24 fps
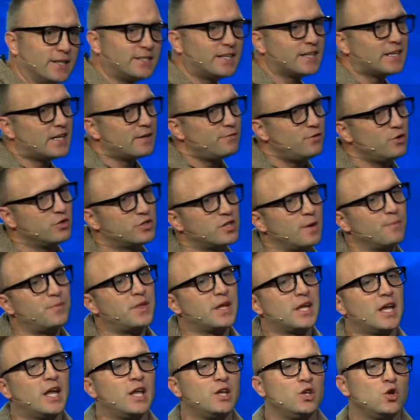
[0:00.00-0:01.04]
doesn't give you
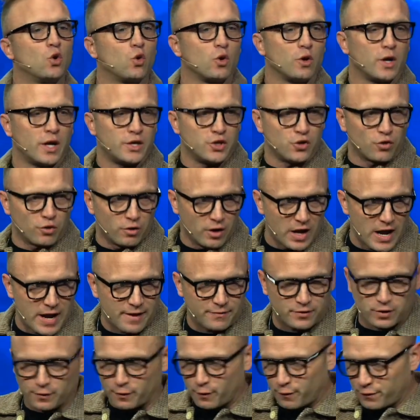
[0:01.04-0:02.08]
something in your
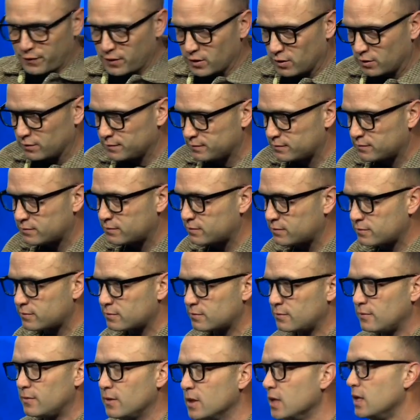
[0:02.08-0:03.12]
life to fulfill.
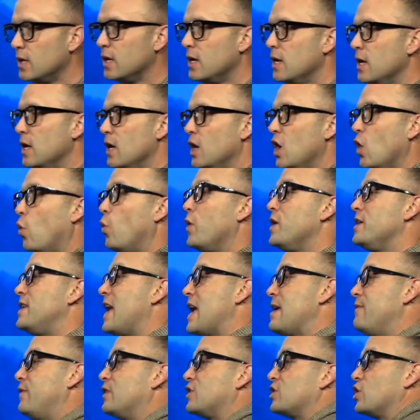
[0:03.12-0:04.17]
When
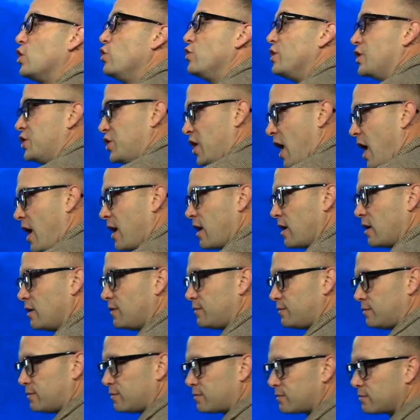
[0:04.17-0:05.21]
David slew the giant,
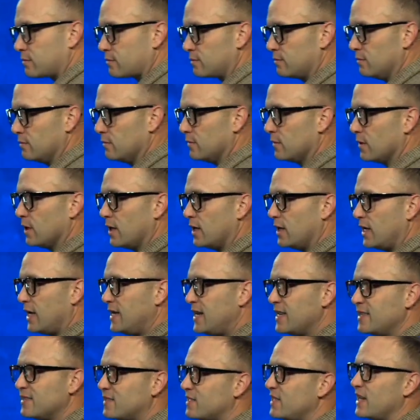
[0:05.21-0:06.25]

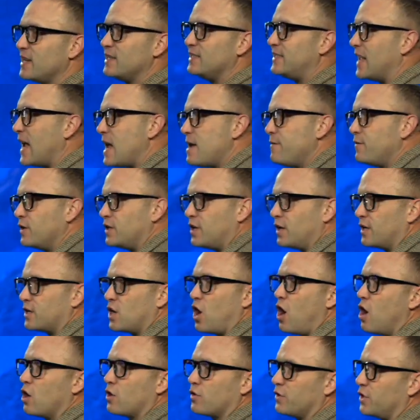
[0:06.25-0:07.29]
he didn't send David to
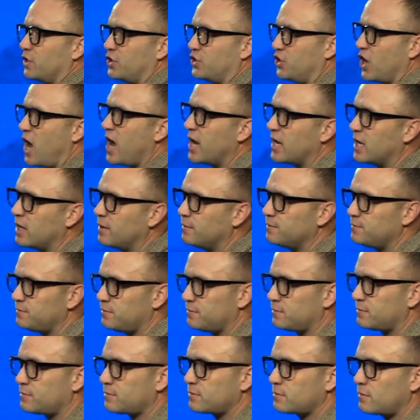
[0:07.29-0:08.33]
conquer the giant
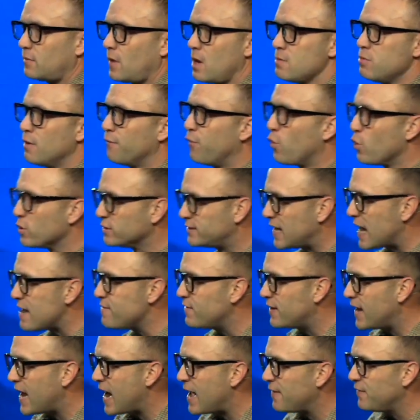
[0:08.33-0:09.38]
before
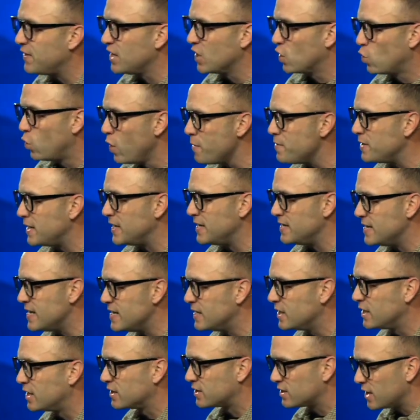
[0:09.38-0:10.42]
David had the equipment he
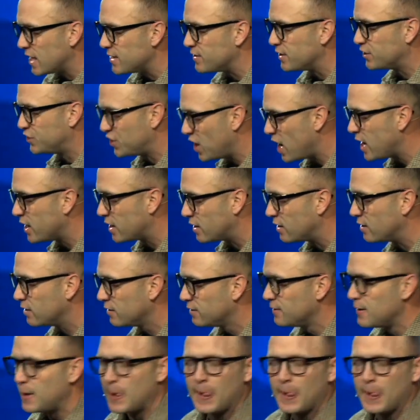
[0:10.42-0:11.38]
needed to slay the giant.